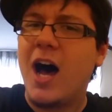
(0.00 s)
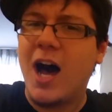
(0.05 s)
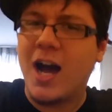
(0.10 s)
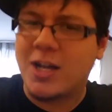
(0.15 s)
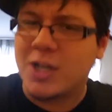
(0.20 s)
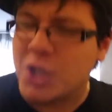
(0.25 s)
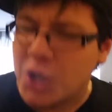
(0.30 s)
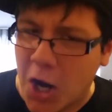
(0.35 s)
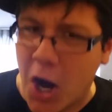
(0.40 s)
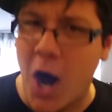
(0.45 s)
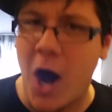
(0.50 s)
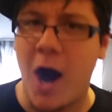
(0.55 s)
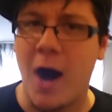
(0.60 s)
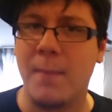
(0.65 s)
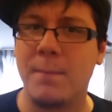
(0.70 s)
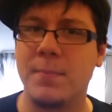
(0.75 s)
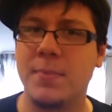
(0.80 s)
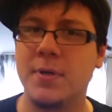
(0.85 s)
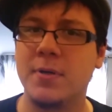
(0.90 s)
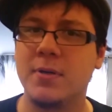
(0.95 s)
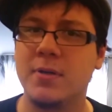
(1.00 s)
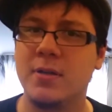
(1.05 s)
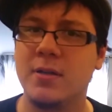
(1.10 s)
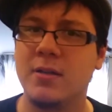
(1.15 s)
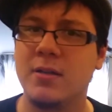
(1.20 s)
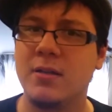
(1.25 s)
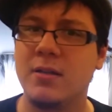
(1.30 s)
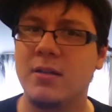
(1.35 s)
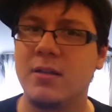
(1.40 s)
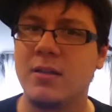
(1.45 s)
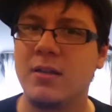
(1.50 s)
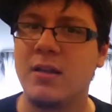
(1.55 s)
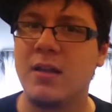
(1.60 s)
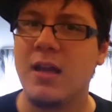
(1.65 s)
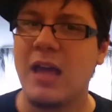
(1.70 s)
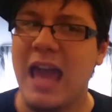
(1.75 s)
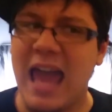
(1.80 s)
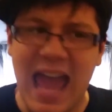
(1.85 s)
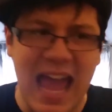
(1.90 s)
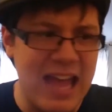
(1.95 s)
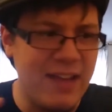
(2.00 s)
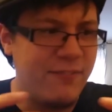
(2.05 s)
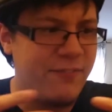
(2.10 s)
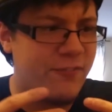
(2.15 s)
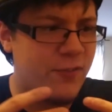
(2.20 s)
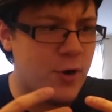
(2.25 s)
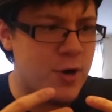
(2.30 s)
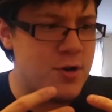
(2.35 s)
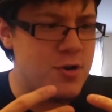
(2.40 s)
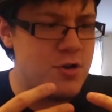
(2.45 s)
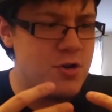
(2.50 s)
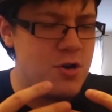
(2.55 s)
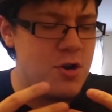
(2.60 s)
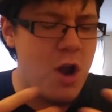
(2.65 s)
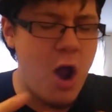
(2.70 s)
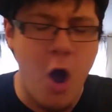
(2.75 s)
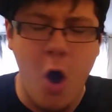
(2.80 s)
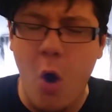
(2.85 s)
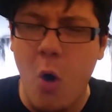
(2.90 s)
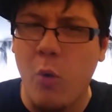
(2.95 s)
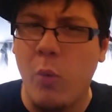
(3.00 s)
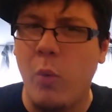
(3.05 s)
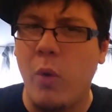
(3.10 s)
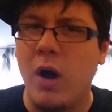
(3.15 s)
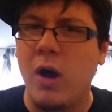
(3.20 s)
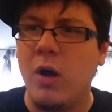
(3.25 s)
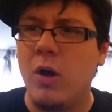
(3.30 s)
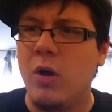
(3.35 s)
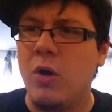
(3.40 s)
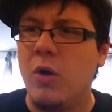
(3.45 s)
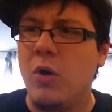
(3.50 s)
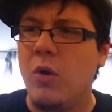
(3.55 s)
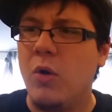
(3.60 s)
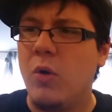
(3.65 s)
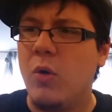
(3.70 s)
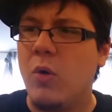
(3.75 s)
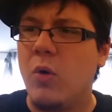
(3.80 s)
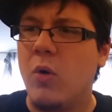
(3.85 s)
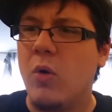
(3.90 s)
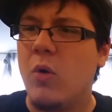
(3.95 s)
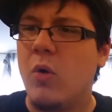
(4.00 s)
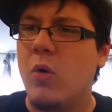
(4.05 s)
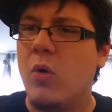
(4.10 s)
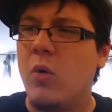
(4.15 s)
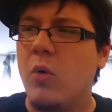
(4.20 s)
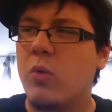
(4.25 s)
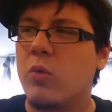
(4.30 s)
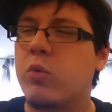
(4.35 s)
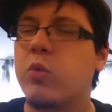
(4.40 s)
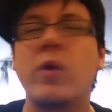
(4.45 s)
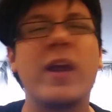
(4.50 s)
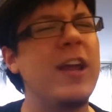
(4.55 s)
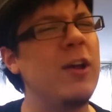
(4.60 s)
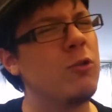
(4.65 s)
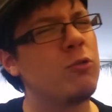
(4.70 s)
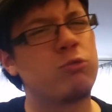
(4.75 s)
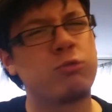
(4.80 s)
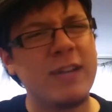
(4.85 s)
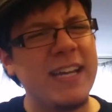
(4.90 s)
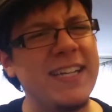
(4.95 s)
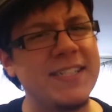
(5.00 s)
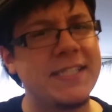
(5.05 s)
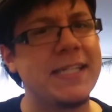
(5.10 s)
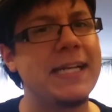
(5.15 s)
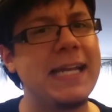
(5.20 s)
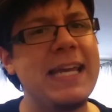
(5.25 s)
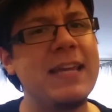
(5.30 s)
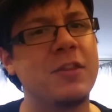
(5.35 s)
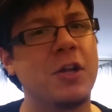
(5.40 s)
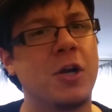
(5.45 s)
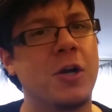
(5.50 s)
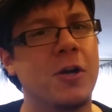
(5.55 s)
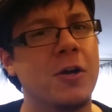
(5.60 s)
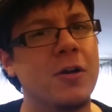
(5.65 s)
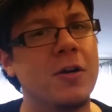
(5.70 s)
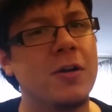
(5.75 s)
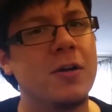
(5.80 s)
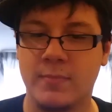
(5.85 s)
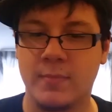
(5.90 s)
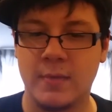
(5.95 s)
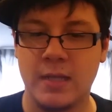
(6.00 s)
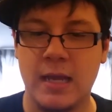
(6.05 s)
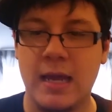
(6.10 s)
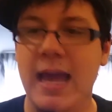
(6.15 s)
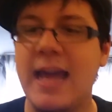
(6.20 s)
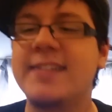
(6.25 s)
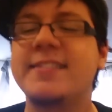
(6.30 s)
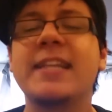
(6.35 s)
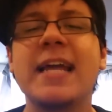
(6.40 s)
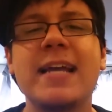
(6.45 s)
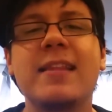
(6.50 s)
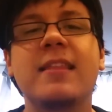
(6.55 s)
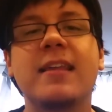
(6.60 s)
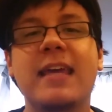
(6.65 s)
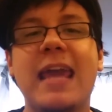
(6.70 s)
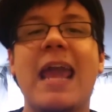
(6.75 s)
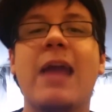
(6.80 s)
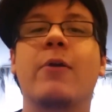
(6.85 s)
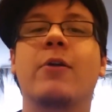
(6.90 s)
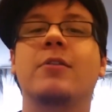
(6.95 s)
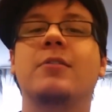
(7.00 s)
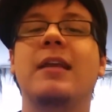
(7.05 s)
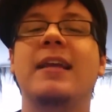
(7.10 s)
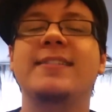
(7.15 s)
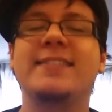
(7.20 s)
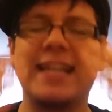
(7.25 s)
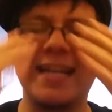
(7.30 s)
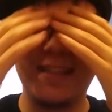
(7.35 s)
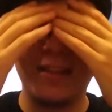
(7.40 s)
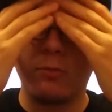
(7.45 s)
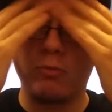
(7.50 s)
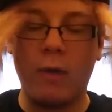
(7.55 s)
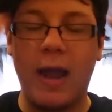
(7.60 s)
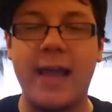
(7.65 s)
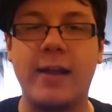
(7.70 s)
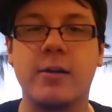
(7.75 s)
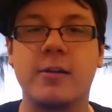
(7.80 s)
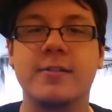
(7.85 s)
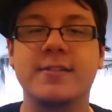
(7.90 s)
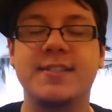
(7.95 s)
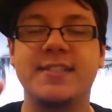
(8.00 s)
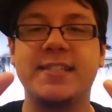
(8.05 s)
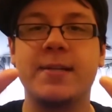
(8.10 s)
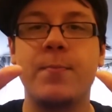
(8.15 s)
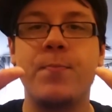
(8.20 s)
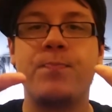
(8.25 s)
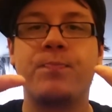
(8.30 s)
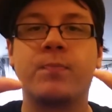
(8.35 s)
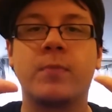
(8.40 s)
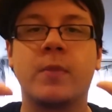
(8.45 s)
a cop. And for no real reason either. It's like the writers